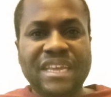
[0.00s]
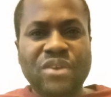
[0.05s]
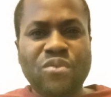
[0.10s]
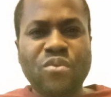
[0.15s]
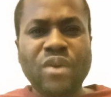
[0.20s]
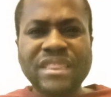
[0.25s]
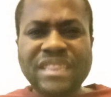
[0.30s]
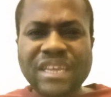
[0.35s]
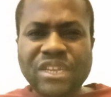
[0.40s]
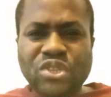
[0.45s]

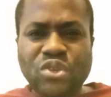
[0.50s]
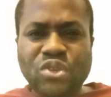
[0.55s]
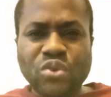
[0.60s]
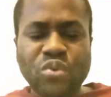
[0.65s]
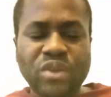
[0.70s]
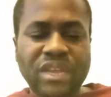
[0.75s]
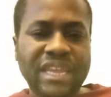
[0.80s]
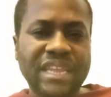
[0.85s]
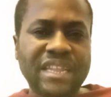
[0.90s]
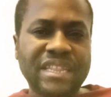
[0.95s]
what they
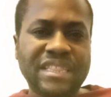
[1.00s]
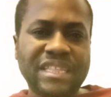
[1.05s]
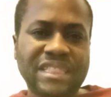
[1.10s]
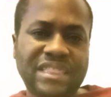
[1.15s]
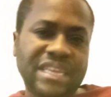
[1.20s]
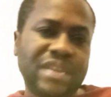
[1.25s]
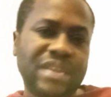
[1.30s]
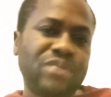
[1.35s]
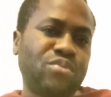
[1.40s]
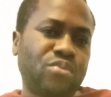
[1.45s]
do in the
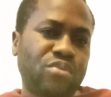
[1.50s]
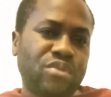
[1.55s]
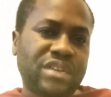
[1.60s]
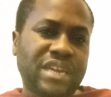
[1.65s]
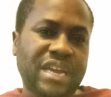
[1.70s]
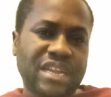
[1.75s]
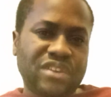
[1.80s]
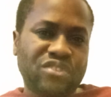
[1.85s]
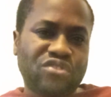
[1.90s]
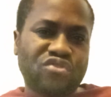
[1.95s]
third world
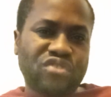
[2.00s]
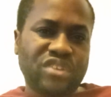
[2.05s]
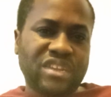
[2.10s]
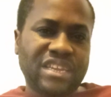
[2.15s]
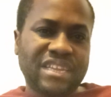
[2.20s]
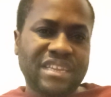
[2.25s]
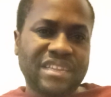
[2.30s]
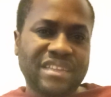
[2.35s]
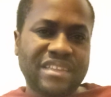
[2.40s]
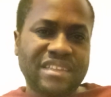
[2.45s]
country,
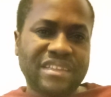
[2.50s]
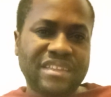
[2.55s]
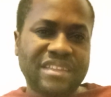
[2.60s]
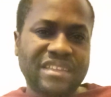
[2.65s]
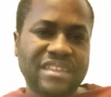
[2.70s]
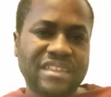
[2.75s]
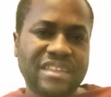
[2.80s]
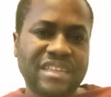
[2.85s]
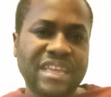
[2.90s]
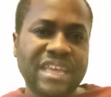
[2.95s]

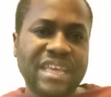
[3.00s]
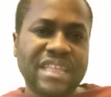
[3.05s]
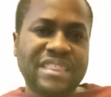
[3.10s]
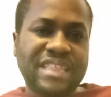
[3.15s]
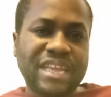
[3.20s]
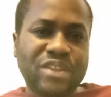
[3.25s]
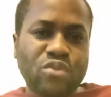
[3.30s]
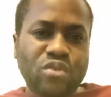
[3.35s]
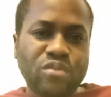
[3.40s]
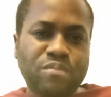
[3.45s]

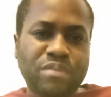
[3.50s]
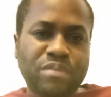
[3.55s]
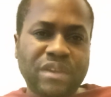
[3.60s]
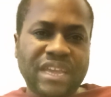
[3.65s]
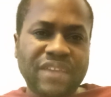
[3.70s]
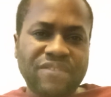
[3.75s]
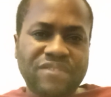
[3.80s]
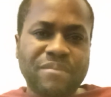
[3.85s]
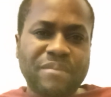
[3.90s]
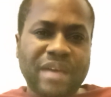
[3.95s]
they don't
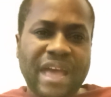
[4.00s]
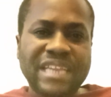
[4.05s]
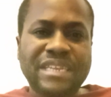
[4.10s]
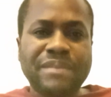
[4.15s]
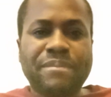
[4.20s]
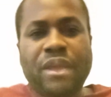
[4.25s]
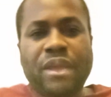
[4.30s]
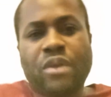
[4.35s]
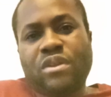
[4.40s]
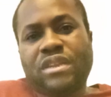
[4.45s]
give them
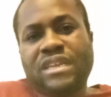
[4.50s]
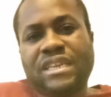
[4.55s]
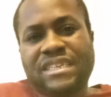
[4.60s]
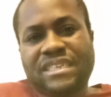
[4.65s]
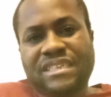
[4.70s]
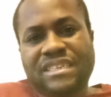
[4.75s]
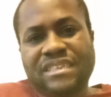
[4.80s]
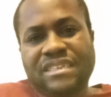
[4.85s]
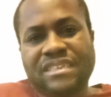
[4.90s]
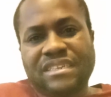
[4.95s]

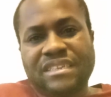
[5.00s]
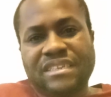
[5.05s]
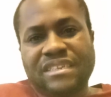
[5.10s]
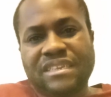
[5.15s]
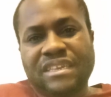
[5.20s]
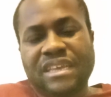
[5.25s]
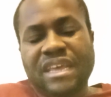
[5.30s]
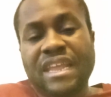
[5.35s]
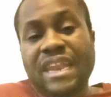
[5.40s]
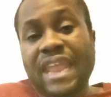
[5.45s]
antibiotics,
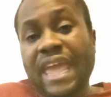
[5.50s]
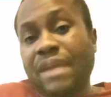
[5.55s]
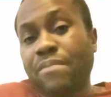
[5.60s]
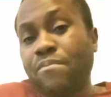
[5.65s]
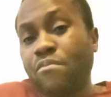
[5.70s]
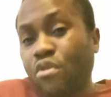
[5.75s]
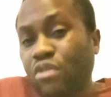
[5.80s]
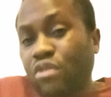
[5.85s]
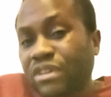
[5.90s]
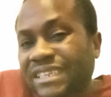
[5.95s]
like
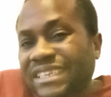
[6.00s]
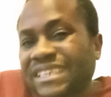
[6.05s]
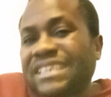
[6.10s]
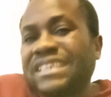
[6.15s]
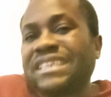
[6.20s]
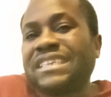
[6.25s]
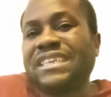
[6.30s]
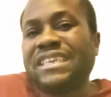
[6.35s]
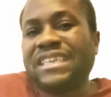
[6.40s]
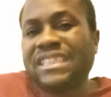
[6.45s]

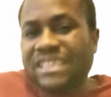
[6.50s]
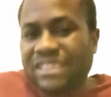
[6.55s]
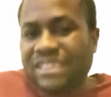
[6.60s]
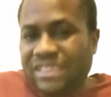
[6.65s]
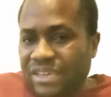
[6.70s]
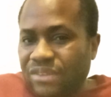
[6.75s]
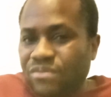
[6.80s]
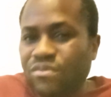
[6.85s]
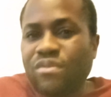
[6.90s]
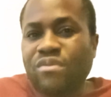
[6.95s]
mostly in the
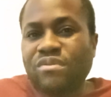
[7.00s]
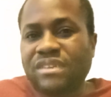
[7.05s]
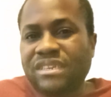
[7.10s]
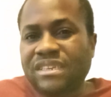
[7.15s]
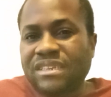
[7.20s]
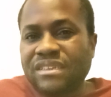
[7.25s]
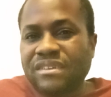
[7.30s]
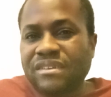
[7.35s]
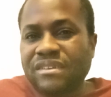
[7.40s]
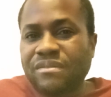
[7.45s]
third world.
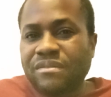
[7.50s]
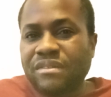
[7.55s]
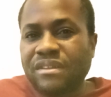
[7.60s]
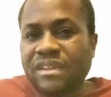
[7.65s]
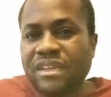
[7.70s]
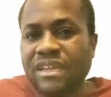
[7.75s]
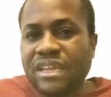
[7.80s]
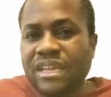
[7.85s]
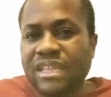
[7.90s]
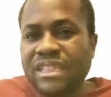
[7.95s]

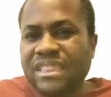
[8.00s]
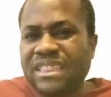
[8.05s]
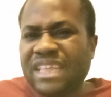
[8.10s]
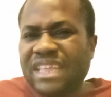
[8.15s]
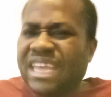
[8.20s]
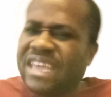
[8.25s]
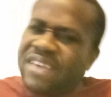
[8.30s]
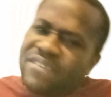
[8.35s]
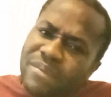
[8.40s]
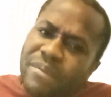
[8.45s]

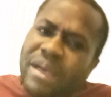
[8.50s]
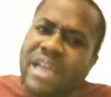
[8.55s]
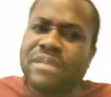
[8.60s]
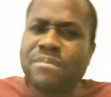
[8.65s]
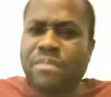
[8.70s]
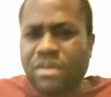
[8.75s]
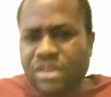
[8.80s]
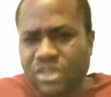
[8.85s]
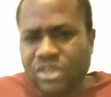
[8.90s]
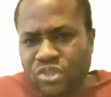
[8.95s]
They give them
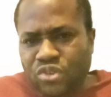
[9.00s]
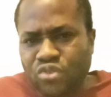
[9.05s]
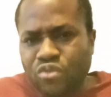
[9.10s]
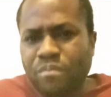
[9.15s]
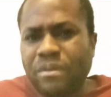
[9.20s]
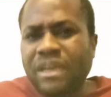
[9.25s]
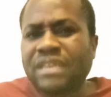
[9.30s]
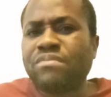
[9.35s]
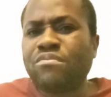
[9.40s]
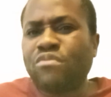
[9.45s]
antibiotics too,
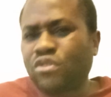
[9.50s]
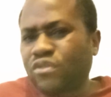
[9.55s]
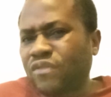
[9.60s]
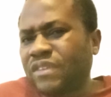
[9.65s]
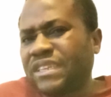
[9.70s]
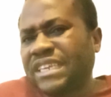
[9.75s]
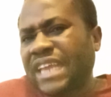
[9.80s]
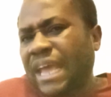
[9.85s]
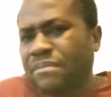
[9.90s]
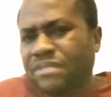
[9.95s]
but most
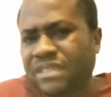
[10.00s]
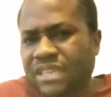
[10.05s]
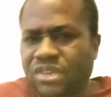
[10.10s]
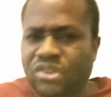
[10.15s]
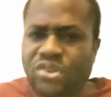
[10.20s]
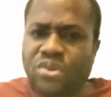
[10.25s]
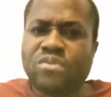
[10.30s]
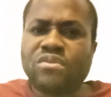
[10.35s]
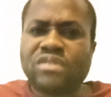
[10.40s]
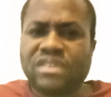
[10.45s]
of the times they
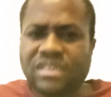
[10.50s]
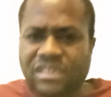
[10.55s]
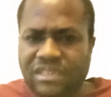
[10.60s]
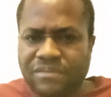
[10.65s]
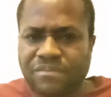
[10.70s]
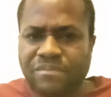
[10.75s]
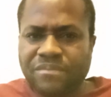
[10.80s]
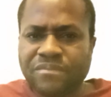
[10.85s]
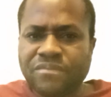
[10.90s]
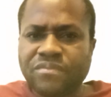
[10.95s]
don't.
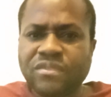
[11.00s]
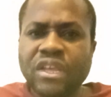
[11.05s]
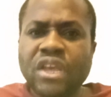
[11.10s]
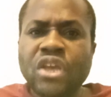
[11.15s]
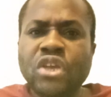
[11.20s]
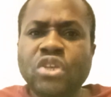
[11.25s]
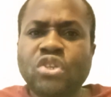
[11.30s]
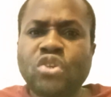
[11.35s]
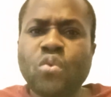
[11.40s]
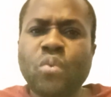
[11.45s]

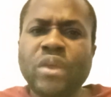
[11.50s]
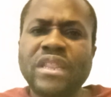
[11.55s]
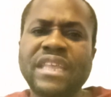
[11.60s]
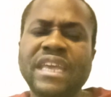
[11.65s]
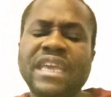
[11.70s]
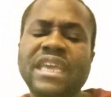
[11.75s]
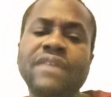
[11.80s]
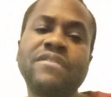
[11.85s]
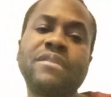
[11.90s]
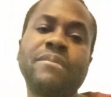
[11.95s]
So when
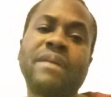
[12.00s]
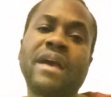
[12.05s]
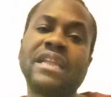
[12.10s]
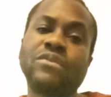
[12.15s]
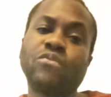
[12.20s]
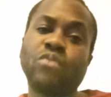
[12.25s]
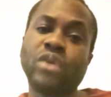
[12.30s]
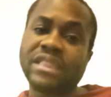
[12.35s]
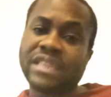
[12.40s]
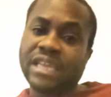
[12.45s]
they
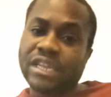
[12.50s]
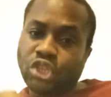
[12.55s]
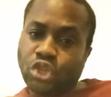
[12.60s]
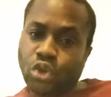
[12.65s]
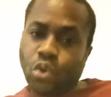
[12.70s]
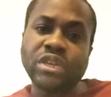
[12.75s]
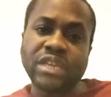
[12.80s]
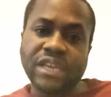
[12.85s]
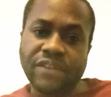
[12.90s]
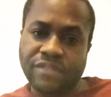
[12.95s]

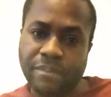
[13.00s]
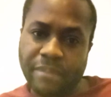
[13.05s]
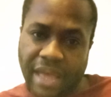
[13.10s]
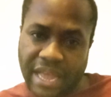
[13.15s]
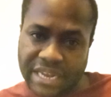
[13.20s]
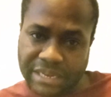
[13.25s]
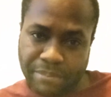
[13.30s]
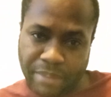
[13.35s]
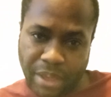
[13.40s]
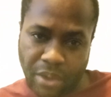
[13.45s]
don't give them
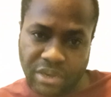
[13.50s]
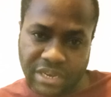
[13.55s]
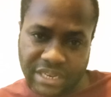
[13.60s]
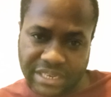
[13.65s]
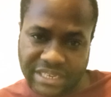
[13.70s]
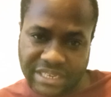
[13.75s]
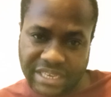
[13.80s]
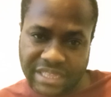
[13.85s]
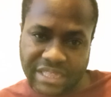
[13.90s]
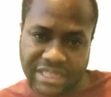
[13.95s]

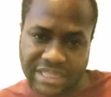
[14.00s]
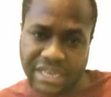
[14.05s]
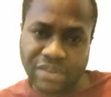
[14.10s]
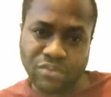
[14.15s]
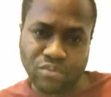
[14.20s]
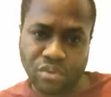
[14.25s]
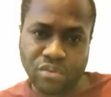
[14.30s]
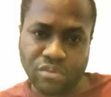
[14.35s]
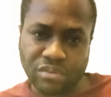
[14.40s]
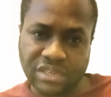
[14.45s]
antibiotics in the
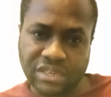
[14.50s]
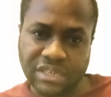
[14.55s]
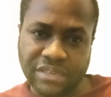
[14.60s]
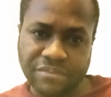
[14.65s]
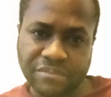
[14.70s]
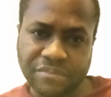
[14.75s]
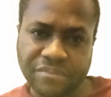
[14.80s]
third world,